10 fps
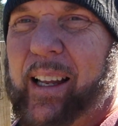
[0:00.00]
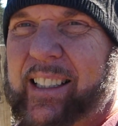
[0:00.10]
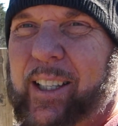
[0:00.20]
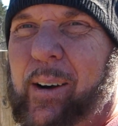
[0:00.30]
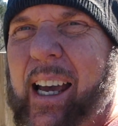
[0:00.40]

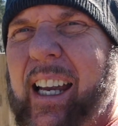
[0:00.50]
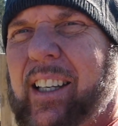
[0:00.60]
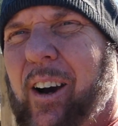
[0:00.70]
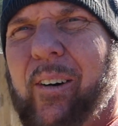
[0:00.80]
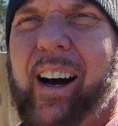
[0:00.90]
Let's go ahead
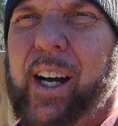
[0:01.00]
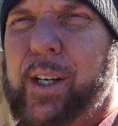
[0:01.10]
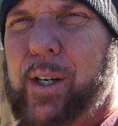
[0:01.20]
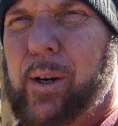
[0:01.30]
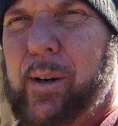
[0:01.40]
and go
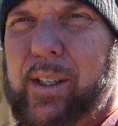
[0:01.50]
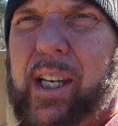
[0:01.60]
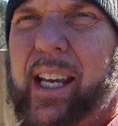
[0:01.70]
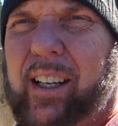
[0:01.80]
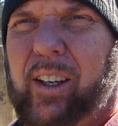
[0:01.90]
under and
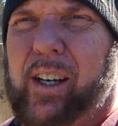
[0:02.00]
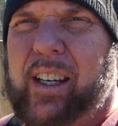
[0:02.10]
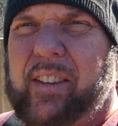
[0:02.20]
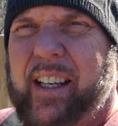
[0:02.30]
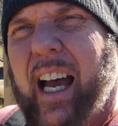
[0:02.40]
take a look
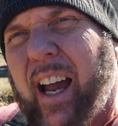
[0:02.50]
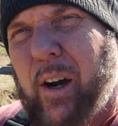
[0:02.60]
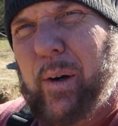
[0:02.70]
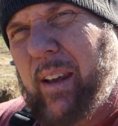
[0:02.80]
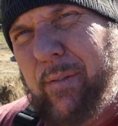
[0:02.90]
at the
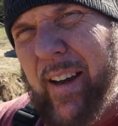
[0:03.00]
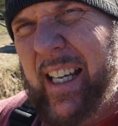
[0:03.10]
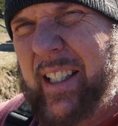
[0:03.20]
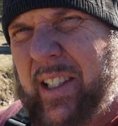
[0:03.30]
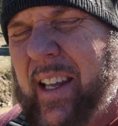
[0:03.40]
coyote
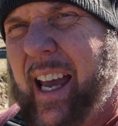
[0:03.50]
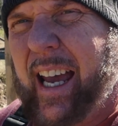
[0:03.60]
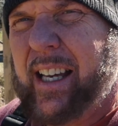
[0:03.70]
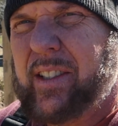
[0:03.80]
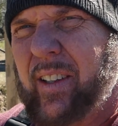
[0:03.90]
fence that
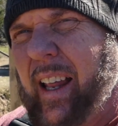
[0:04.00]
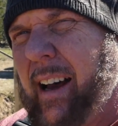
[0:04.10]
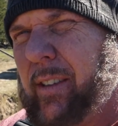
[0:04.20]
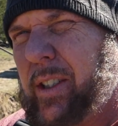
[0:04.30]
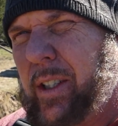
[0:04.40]
has the
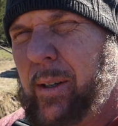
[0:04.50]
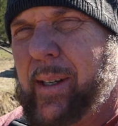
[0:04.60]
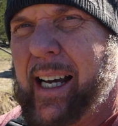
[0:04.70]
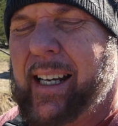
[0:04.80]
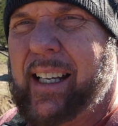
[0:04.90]
lava
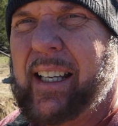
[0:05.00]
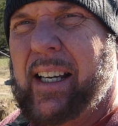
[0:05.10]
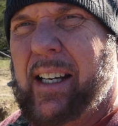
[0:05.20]
stone on it.